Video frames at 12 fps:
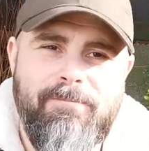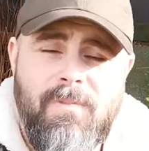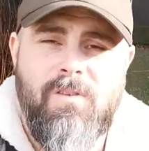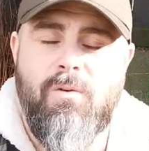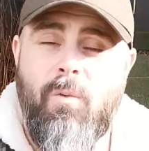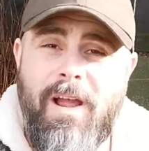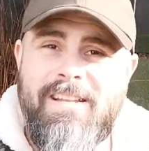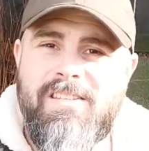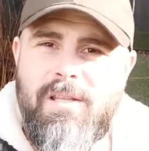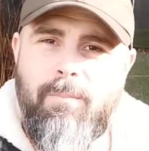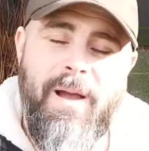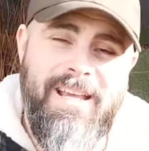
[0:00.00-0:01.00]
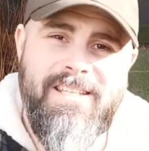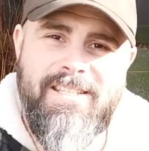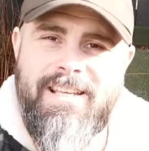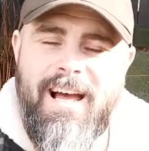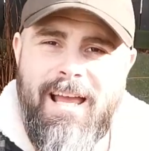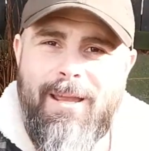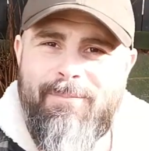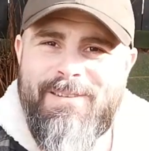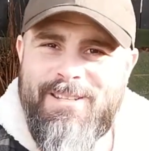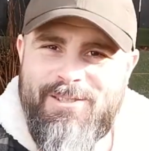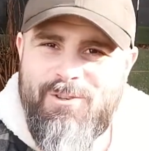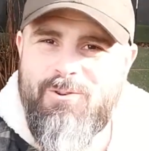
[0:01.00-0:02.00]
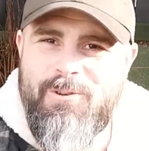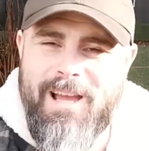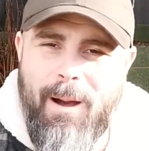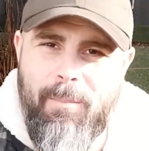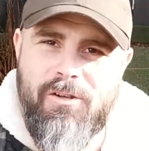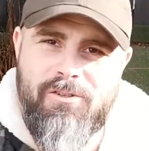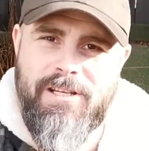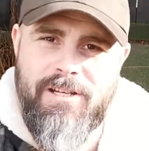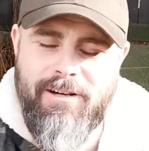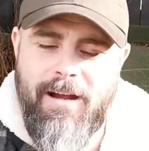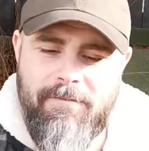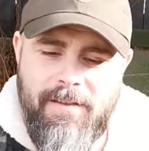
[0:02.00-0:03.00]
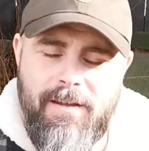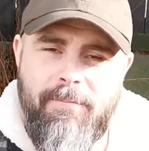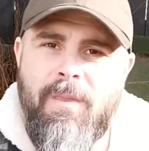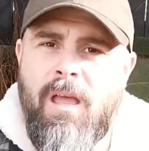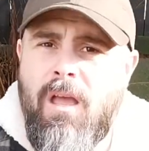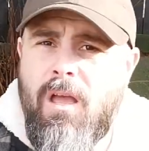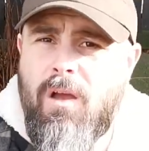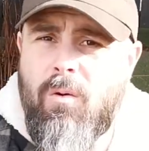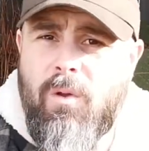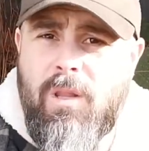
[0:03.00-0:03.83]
So when's the best time to do your apple tree grafting? Well, the